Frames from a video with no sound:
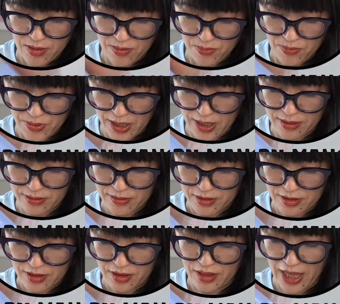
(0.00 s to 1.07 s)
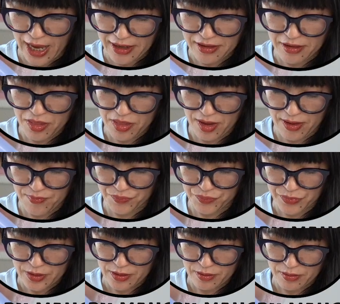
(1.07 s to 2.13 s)
but lighter than
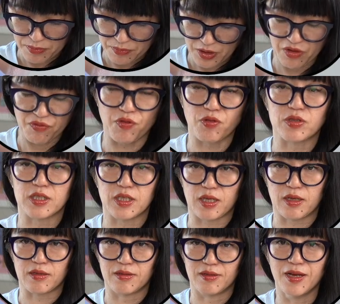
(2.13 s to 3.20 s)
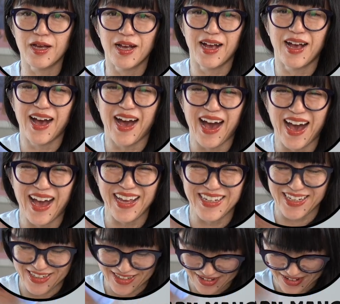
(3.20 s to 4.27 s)
B14.
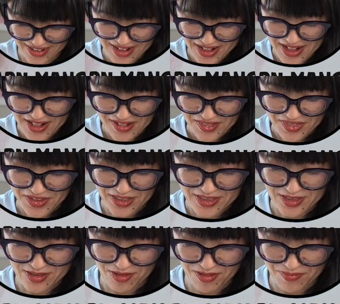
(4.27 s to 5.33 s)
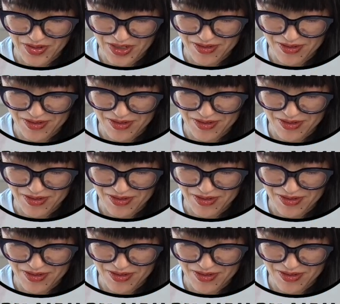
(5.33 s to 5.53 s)
You know, there's so many